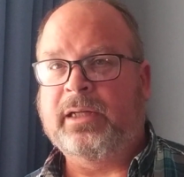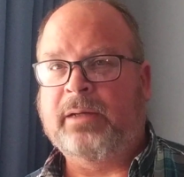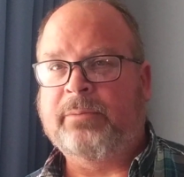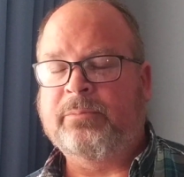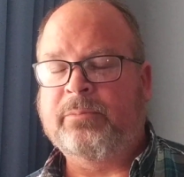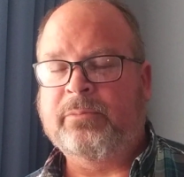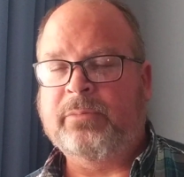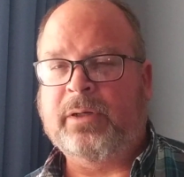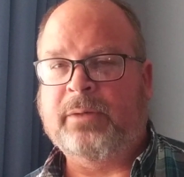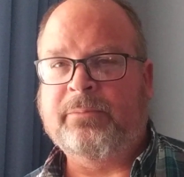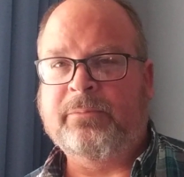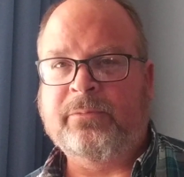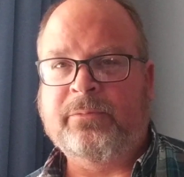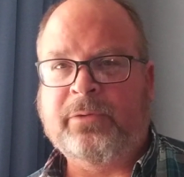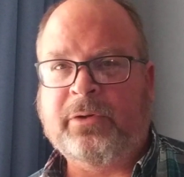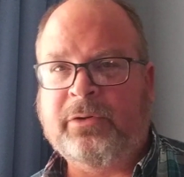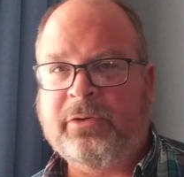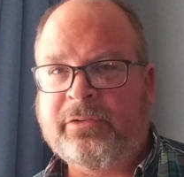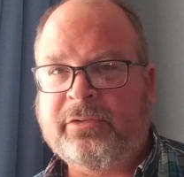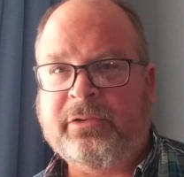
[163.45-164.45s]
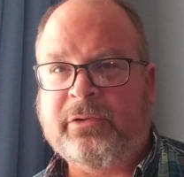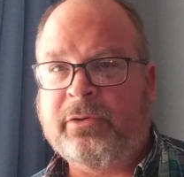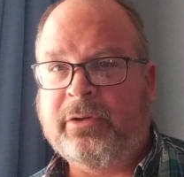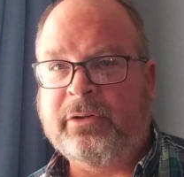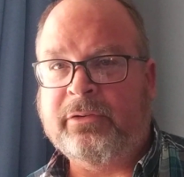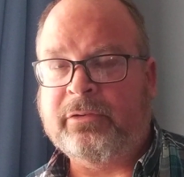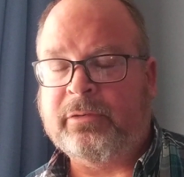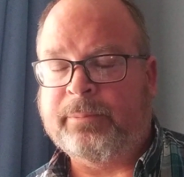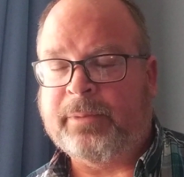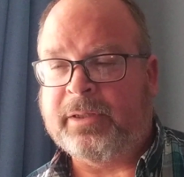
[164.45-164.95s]
I'm I'm very
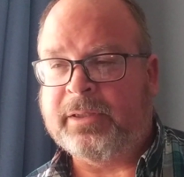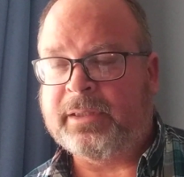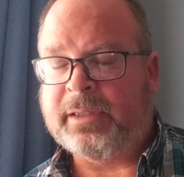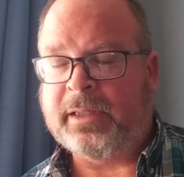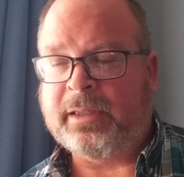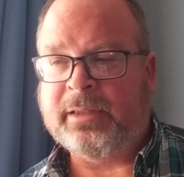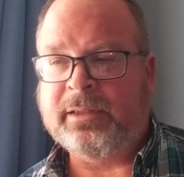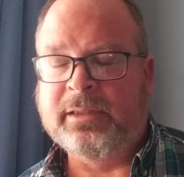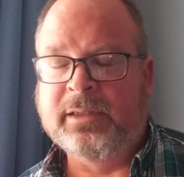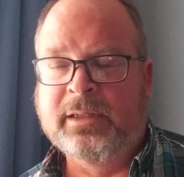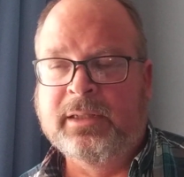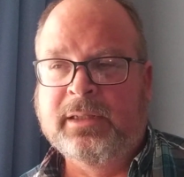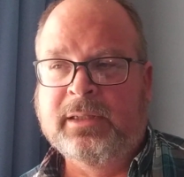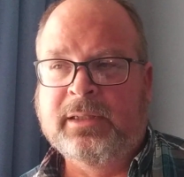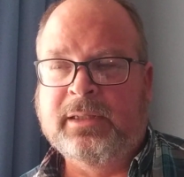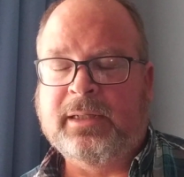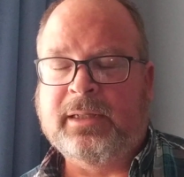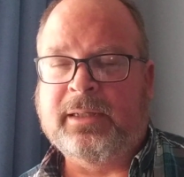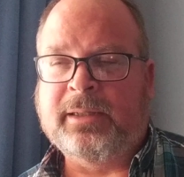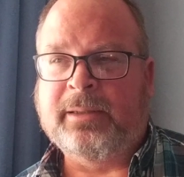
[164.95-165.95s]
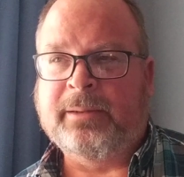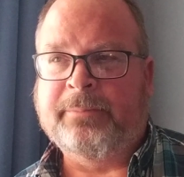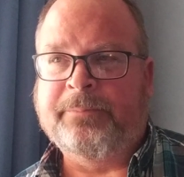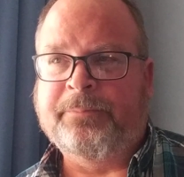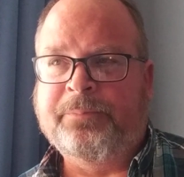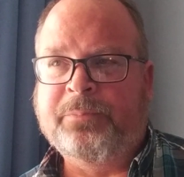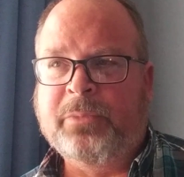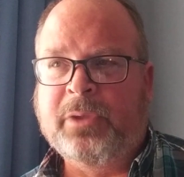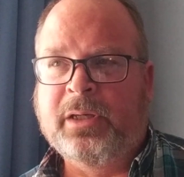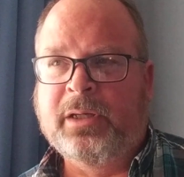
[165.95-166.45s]
serious about that,
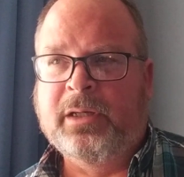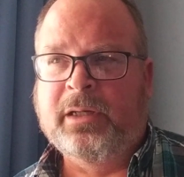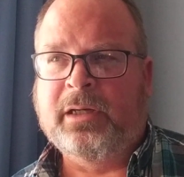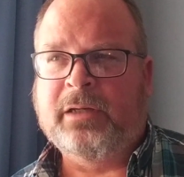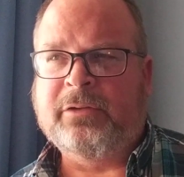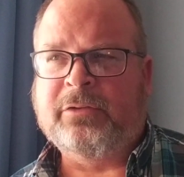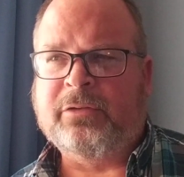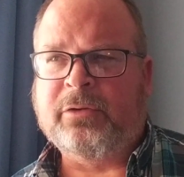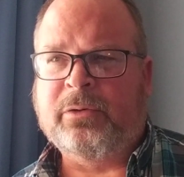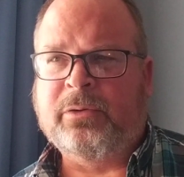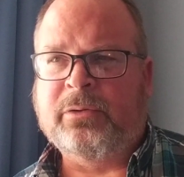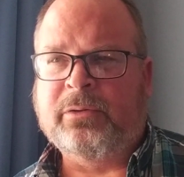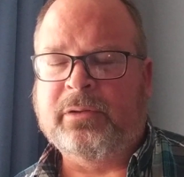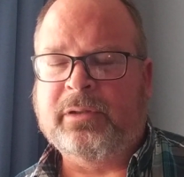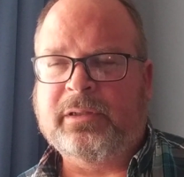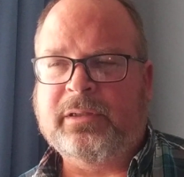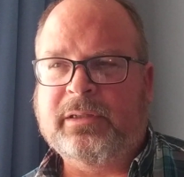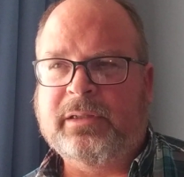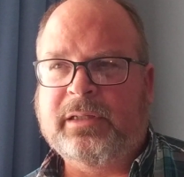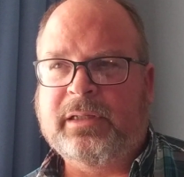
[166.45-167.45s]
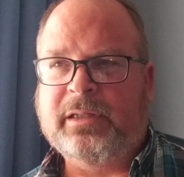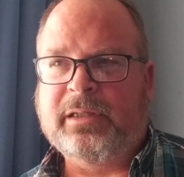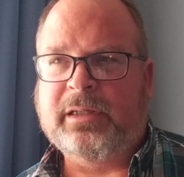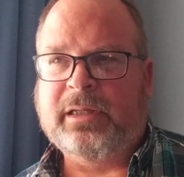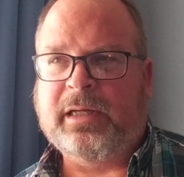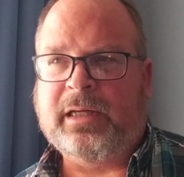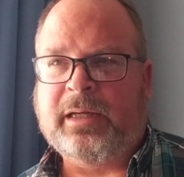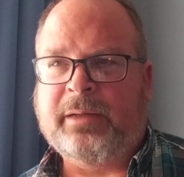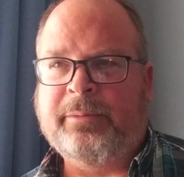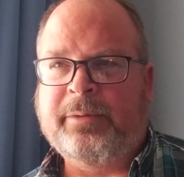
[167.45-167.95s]
um, and so,
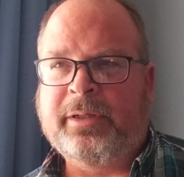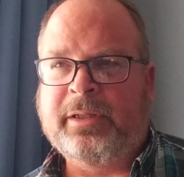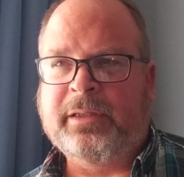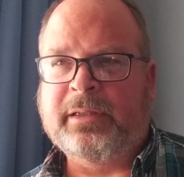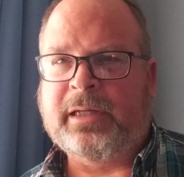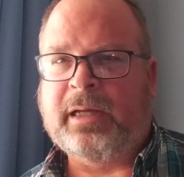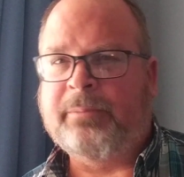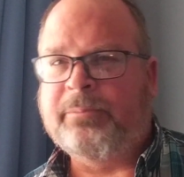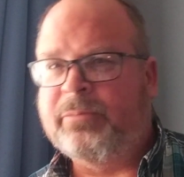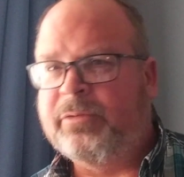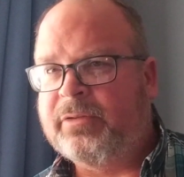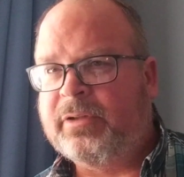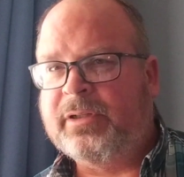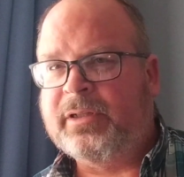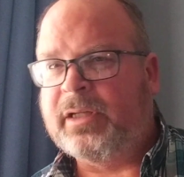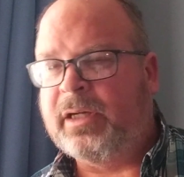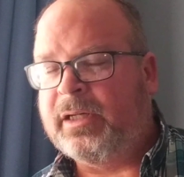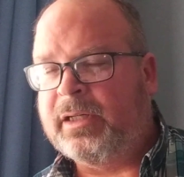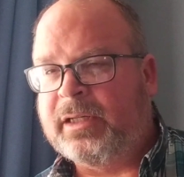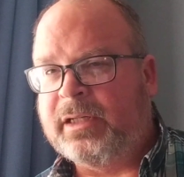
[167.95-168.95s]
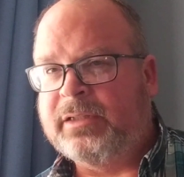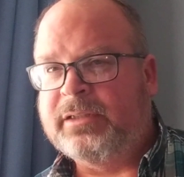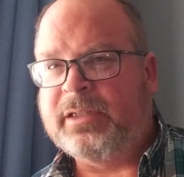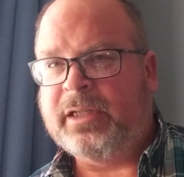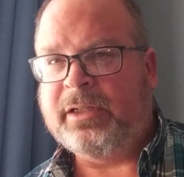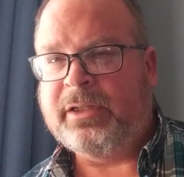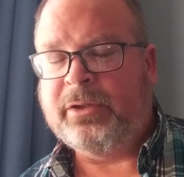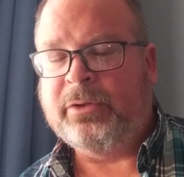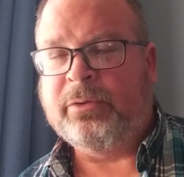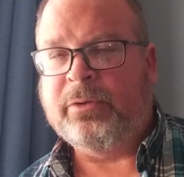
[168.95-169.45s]
I mean, I'm gonna
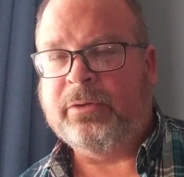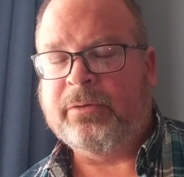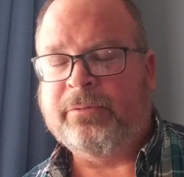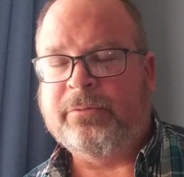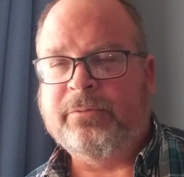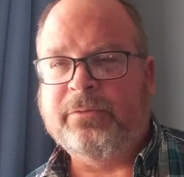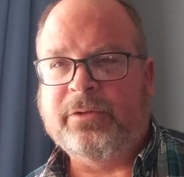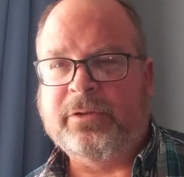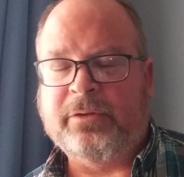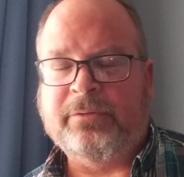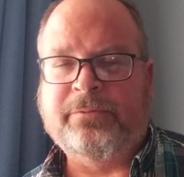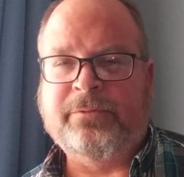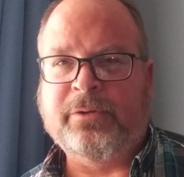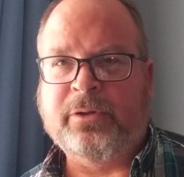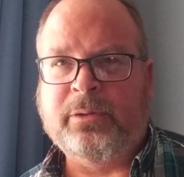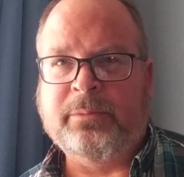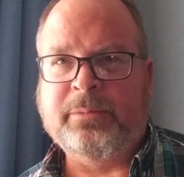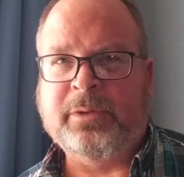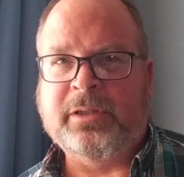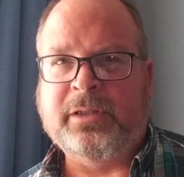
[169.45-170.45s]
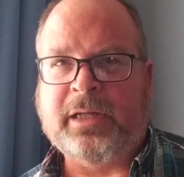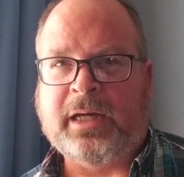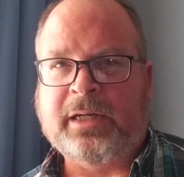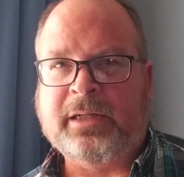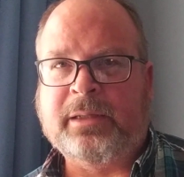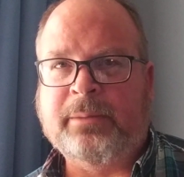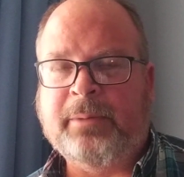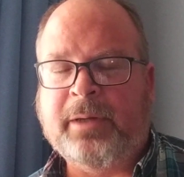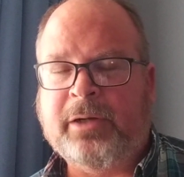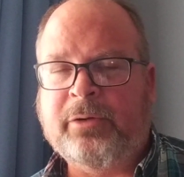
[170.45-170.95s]
continue to to film the
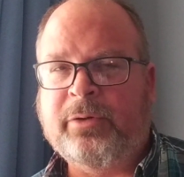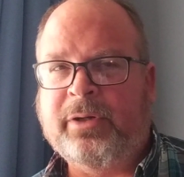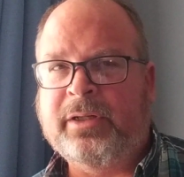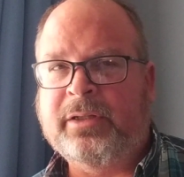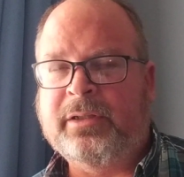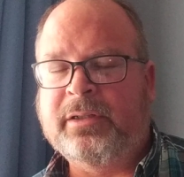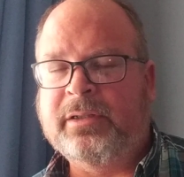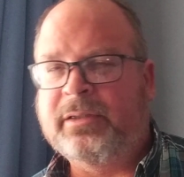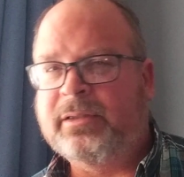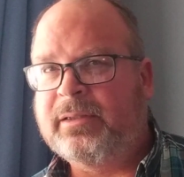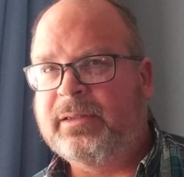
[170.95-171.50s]
documentary.